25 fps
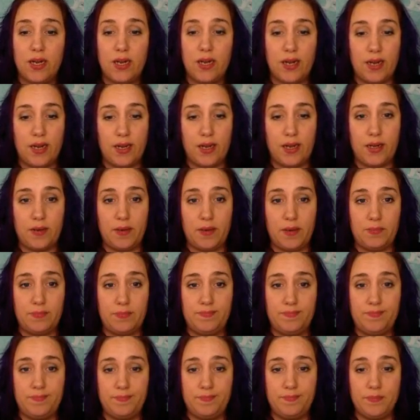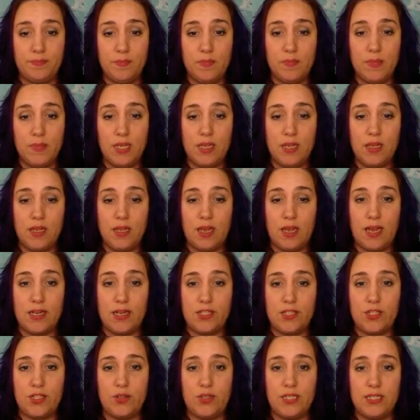
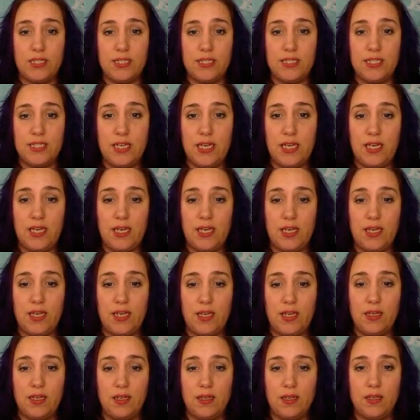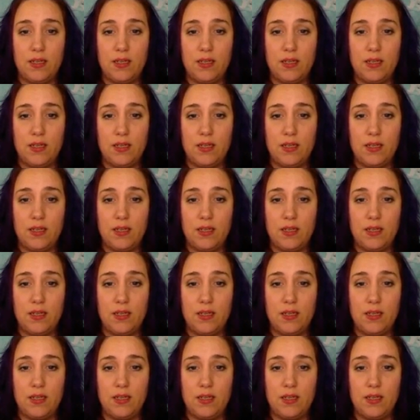As you can see,